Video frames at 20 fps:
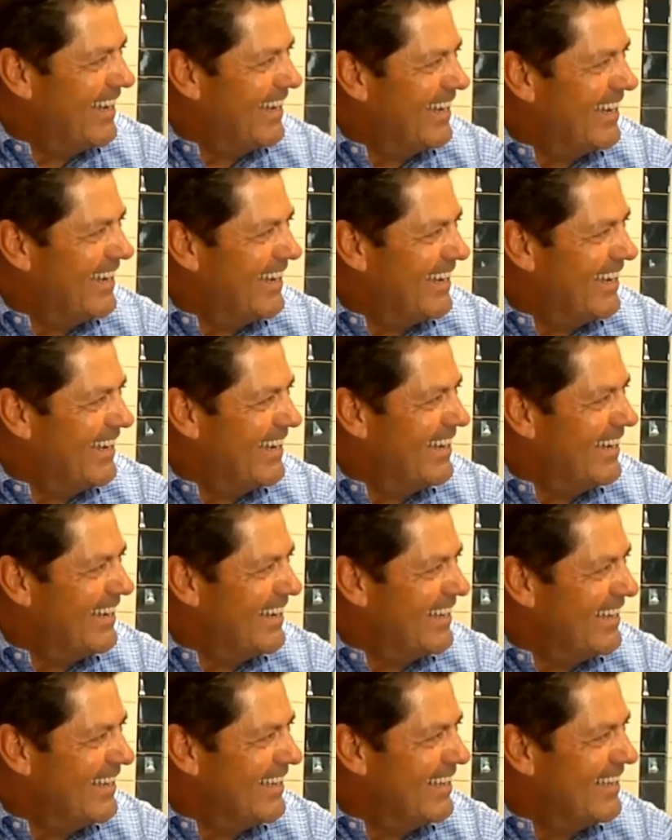
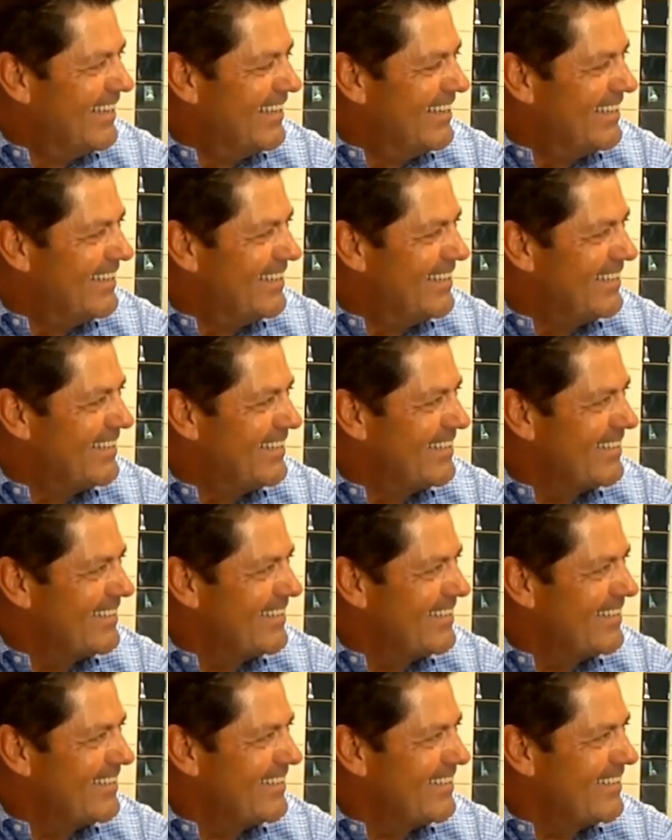
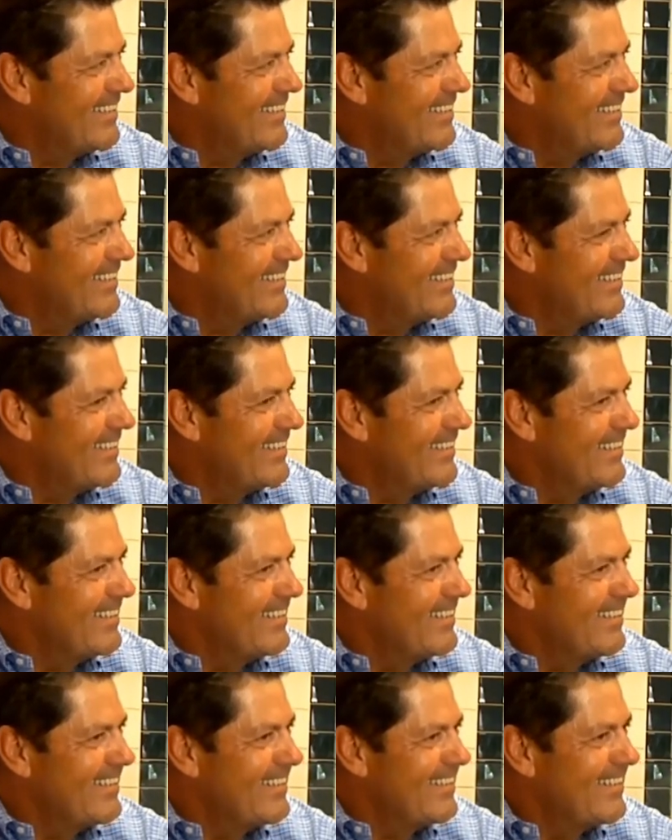
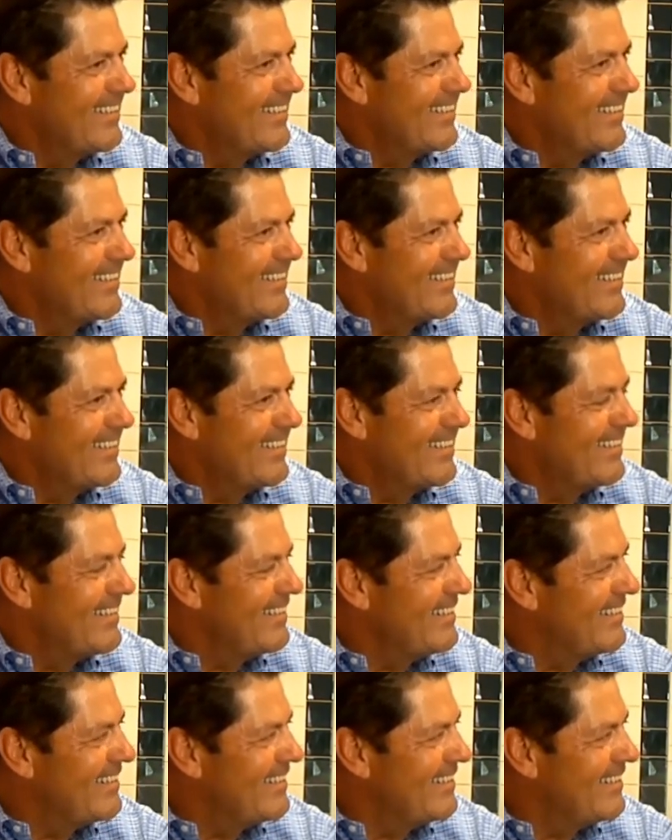
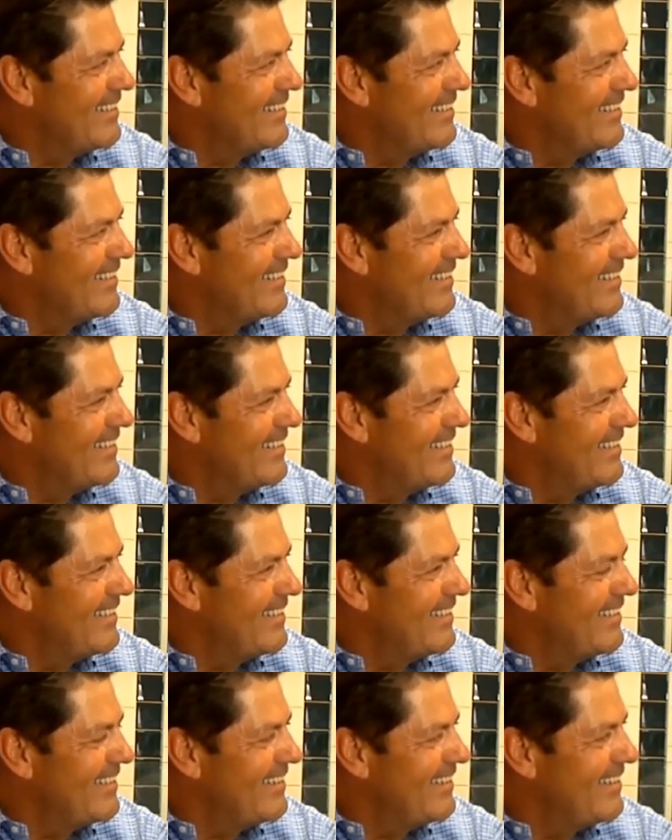
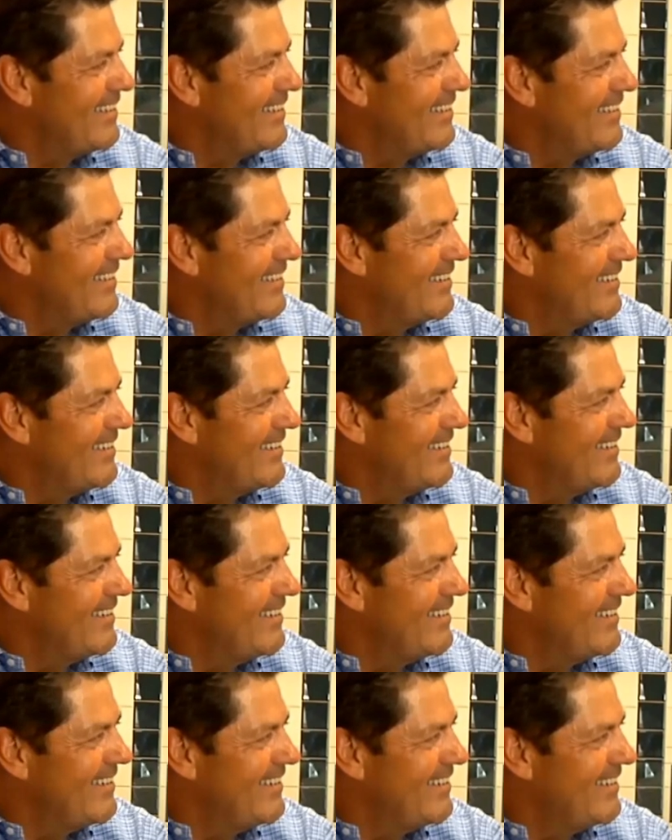
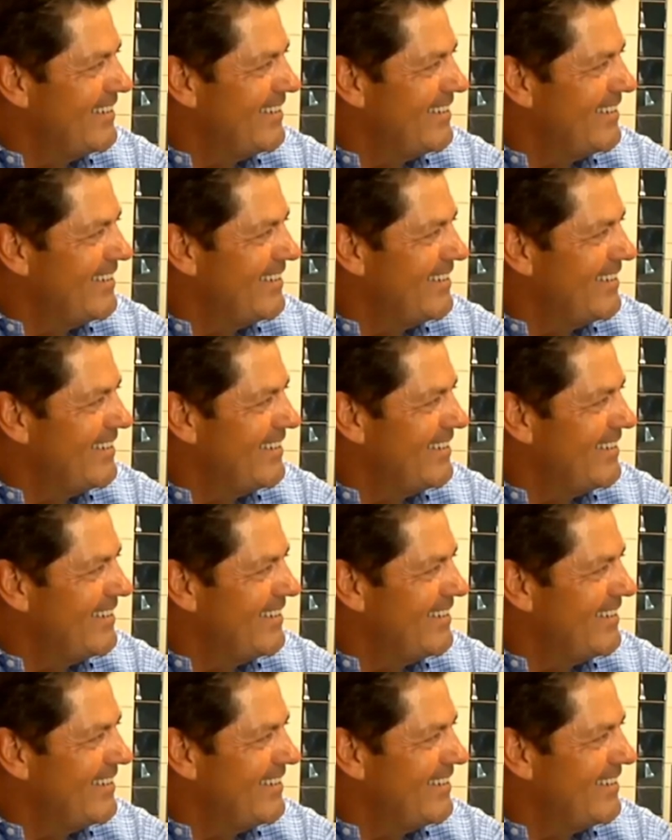(silent)